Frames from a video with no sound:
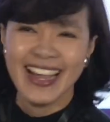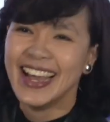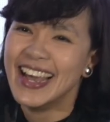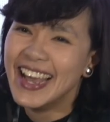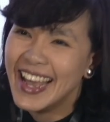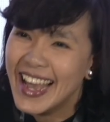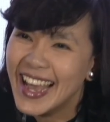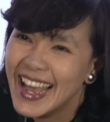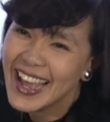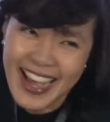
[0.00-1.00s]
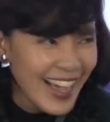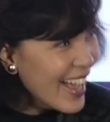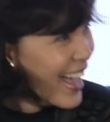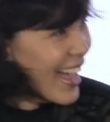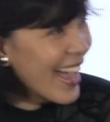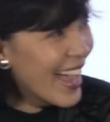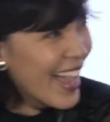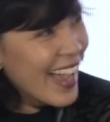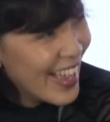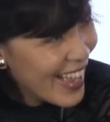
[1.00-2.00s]
think that's a great analogy
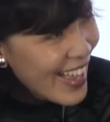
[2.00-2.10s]
of,